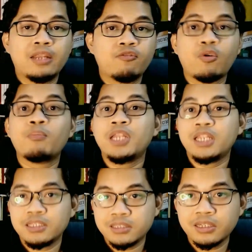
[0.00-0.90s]
And for
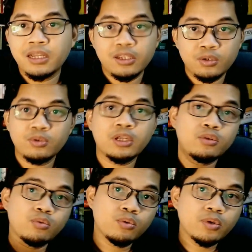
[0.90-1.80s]
Malaysian, I know
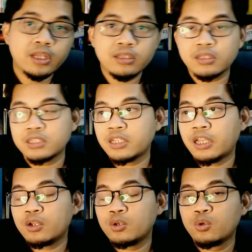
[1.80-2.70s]
that you look at the touch
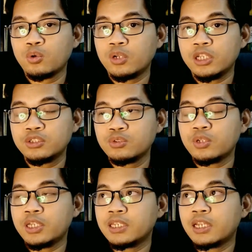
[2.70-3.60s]
and go
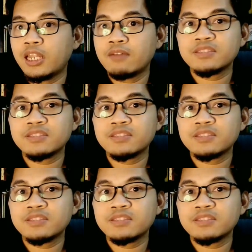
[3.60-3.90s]
issue in the